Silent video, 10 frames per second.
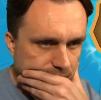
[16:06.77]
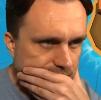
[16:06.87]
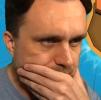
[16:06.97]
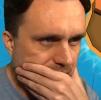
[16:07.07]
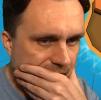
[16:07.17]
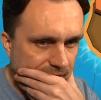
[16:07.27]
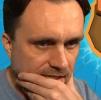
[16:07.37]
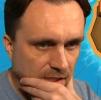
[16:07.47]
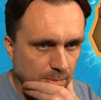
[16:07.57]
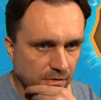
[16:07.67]
Is black
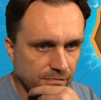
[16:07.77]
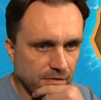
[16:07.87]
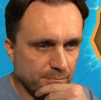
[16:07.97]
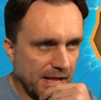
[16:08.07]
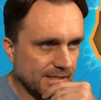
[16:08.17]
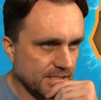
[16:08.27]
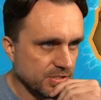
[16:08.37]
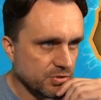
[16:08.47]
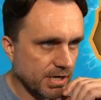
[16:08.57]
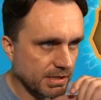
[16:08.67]
killable? If, if black doesn't
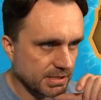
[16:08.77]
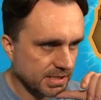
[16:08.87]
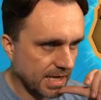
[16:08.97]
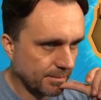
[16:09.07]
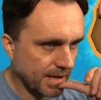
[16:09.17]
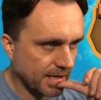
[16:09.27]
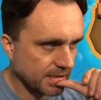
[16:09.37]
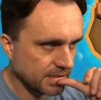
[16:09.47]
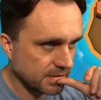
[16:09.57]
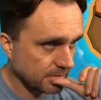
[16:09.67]
trade, this game
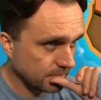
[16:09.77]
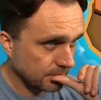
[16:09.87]
ends.